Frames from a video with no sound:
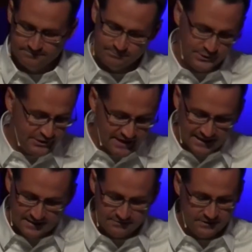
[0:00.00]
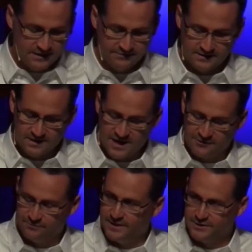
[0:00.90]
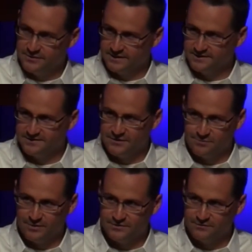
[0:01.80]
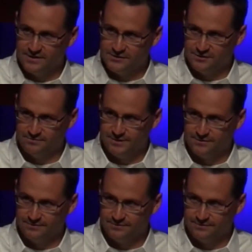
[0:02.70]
But you can't live a loving life by going into self-preservation mode.